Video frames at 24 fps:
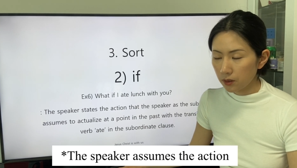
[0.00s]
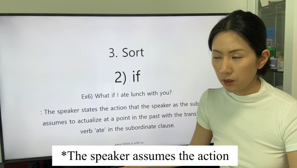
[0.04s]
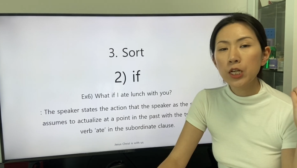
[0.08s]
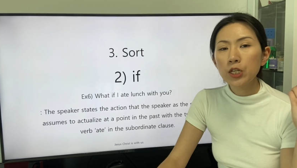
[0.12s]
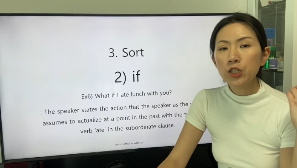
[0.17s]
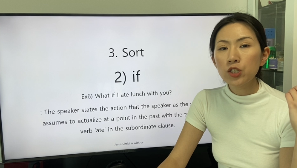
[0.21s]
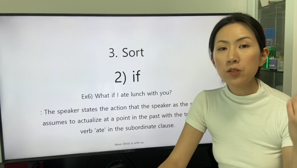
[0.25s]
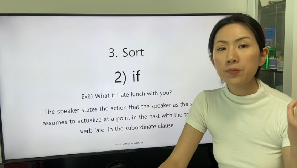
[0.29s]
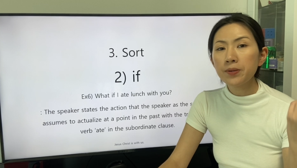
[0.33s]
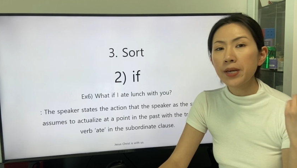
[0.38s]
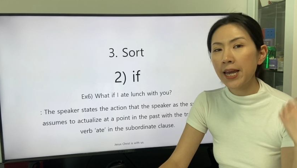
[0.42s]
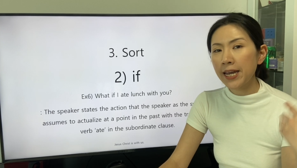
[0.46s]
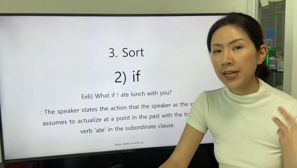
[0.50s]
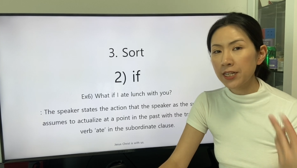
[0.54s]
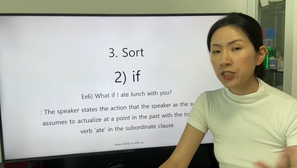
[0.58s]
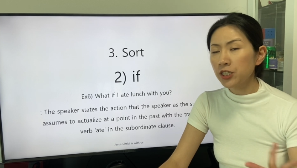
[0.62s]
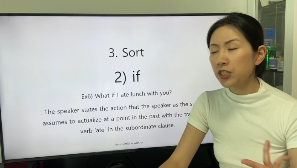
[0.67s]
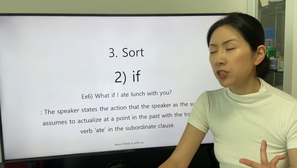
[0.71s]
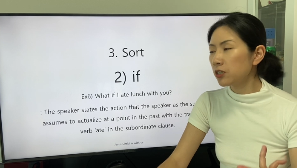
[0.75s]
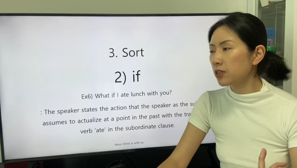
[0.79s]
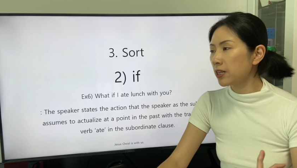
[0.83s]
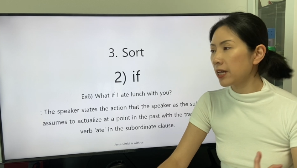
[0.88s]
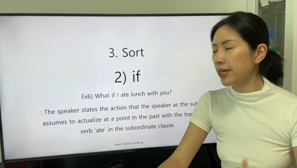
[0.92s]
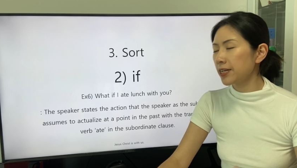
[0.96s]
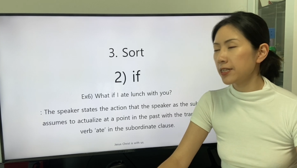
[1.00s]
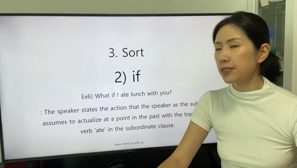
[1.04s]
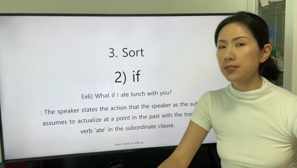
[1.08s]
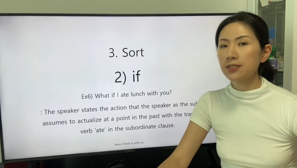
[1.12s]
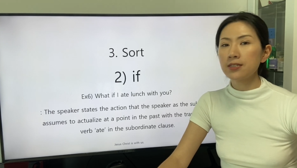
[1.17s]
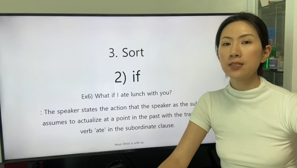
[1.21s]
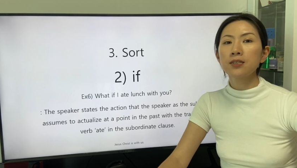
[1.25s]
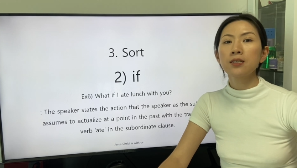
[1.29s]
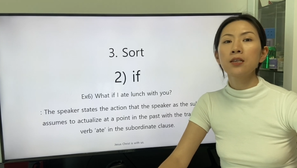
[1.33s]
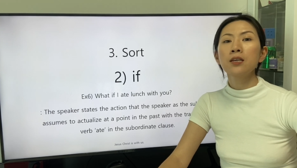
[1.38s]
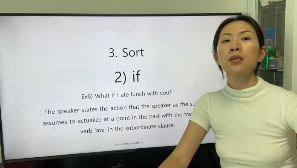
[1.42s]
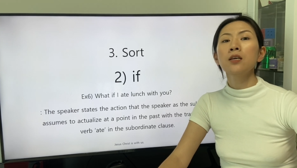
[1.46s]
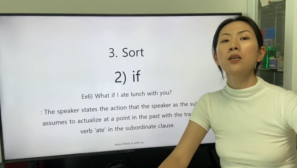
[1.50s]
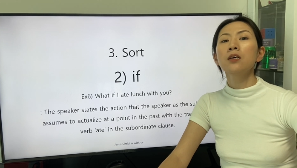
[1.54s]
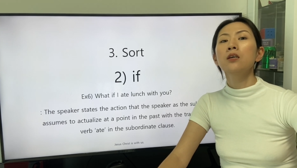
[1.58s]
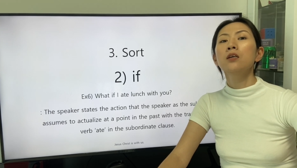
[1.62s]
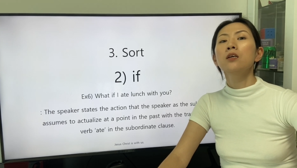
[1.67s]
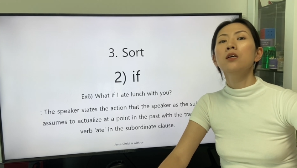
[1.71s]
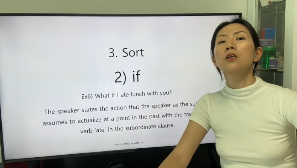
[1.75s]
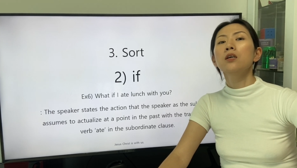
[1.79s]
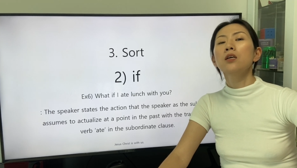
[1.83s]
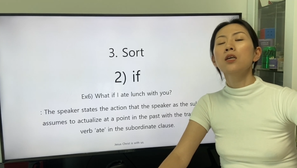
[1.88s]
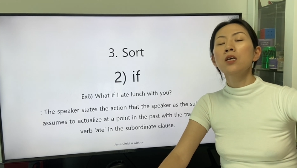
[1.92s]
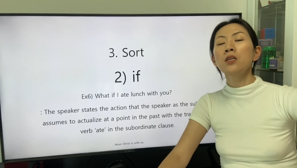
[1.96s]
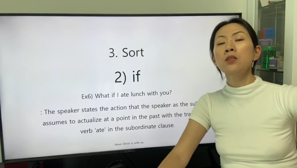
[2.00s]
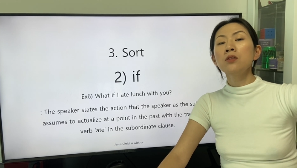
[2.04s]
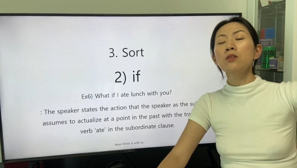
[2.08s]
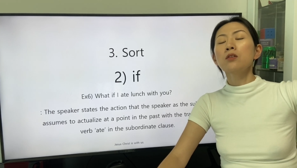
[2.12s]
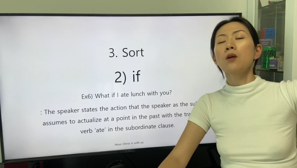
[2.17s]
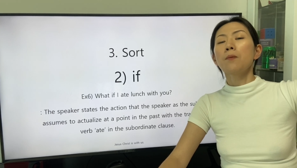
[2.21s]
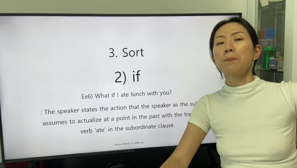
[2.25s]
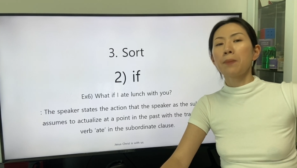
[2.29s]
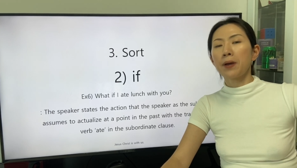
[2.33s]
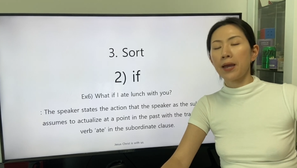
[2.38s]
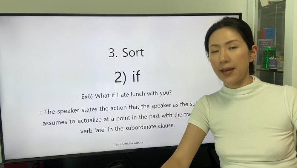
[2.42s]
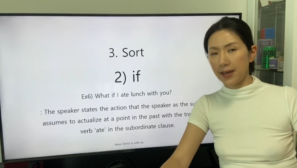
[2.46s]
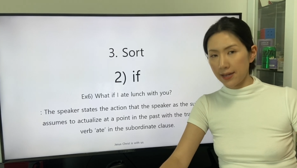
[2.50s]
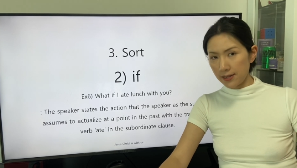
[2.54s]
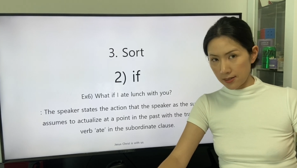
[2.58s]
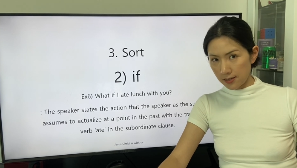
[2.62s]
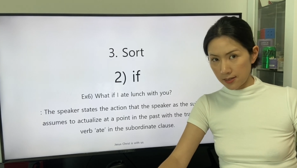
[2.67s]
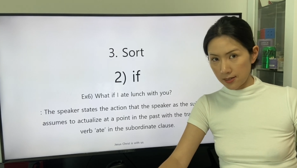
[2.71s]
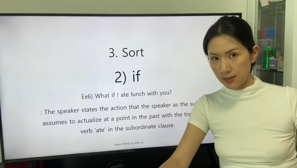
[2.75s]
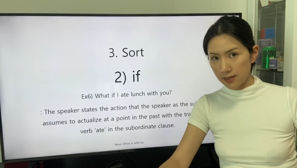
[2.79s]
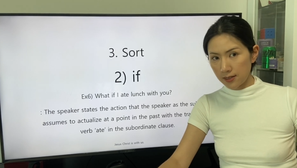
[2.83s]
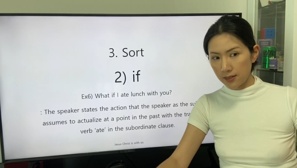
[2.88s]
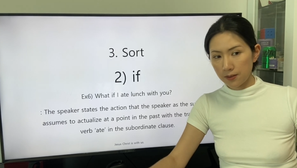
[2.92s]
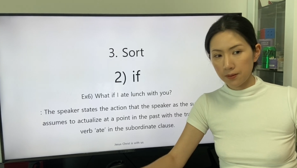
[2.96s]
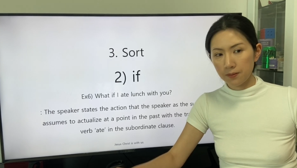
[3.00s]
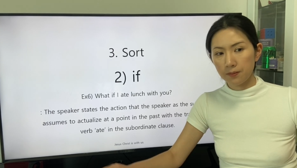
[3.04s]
to be actualized in the past.